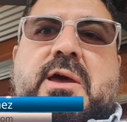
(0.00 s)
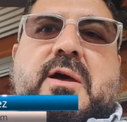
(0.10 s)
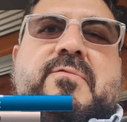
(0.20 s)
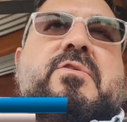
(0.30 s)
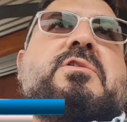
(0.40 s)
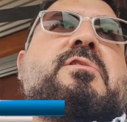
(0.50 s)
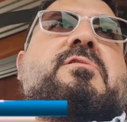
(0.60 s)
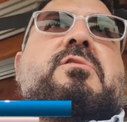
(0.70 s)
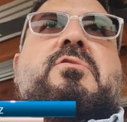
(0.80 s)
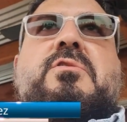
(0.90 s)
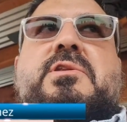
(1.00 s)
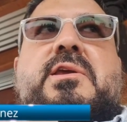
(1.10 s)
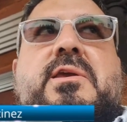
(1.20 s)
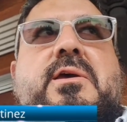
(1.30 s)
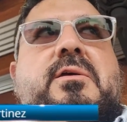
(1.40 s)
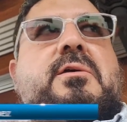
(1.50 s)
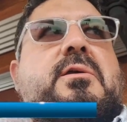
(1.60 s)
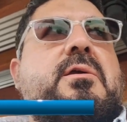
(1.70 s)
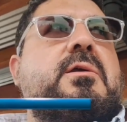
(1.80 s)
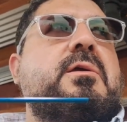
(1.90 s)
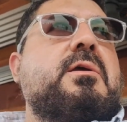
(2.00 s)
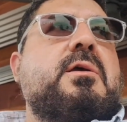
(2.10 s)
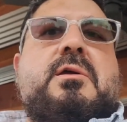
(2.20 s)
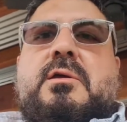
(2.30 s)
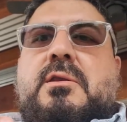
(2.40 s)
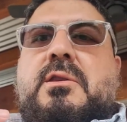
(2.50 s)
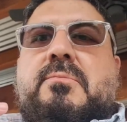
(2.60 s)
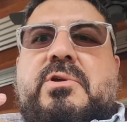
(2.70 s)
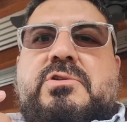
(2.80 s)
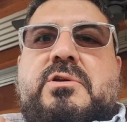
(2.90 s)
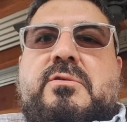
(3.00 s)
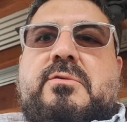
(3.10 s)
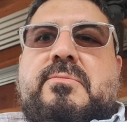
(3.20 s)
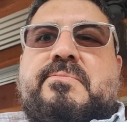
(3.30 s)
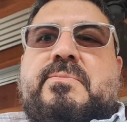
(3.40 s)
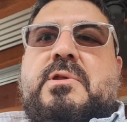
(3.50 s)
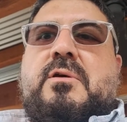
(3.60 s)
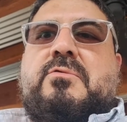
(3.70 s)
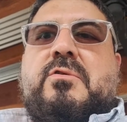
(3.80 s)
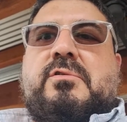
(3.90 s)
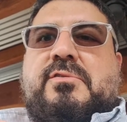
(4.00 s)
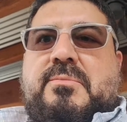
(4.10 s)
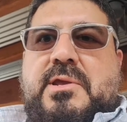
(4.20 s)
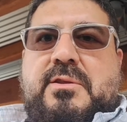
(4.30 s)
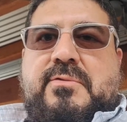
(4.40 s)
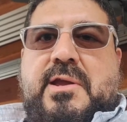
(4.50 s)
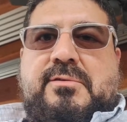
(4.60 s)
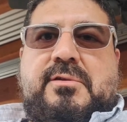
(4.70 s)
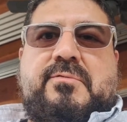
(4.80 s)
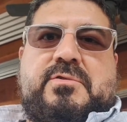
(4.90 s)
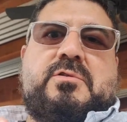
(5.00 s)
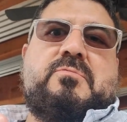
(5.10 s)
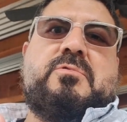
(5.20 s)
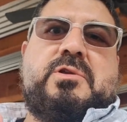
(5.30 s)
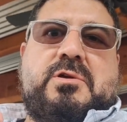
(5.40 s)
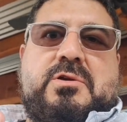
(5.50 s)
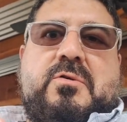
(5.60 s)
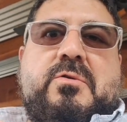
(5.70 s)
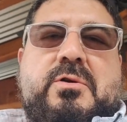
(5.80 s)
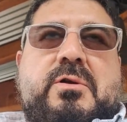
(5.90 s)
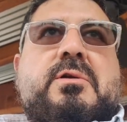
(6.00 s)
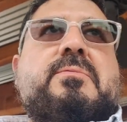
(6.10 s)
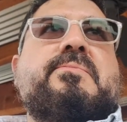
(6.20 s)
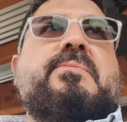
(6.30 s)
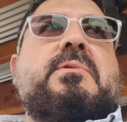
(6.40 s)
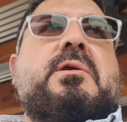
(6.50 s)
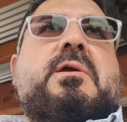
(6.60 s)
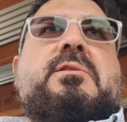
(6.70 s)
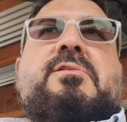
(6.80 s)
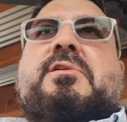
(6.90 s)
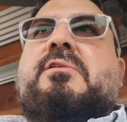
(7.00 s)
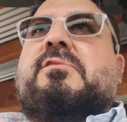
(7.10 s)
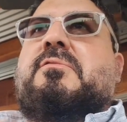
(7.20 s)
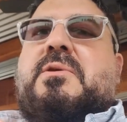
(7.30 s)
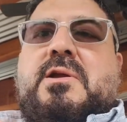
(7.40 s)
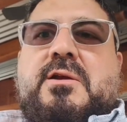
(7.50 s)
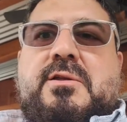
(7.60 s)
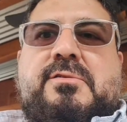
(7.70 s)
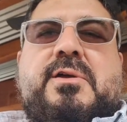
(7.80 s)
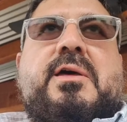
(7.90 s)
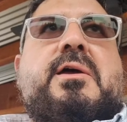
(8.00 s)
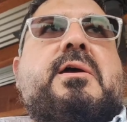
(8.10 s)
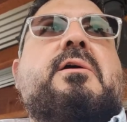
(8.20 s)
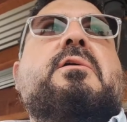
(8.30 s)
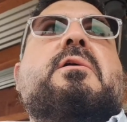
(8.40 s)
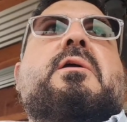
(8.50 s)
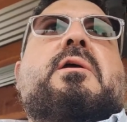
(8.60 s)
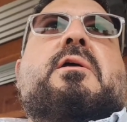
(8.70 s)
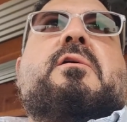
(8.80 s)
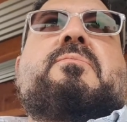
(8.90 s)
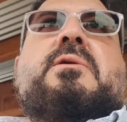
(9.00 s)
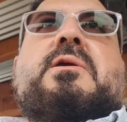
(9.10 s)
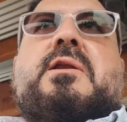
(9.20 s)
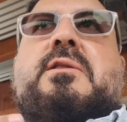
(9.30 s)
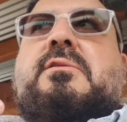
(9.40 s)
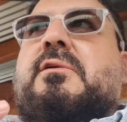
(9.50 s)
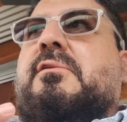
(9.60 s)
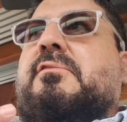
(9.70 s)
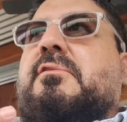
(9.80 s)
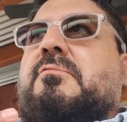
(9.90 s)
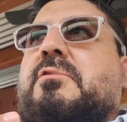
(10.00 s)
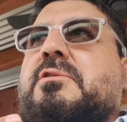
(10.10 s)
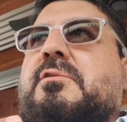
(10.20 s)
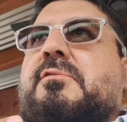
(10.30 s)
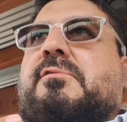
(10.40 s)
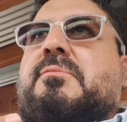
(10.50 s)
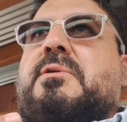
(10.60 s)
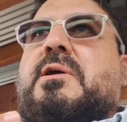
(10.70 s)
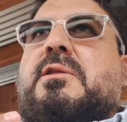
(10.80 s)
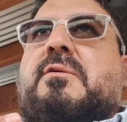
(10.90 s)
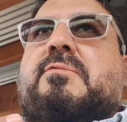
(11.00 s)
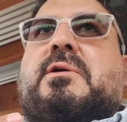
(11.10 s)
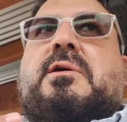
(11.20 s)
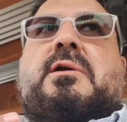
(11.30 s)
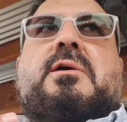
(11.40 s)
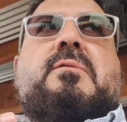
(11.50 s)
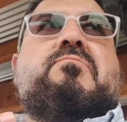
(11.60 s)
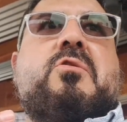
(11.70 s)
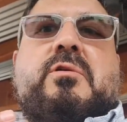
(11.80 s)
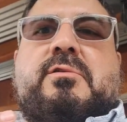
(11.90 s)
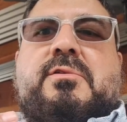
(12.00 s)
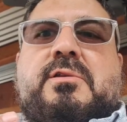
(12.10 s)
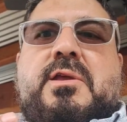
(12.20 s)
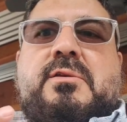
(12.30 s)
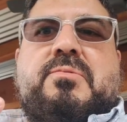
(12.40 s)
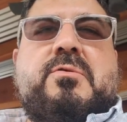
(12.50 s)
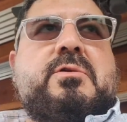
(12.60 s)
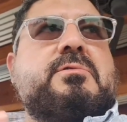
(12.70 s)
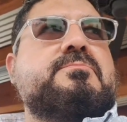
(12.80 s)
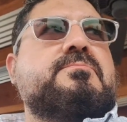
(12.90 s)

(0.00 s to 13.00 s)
How fresh is the tortilla? Number two, of course, the meat, if that's what you're going to order. In this case, it'll be carne asada, it'll be carnitas, which is some kind of sauteed pork.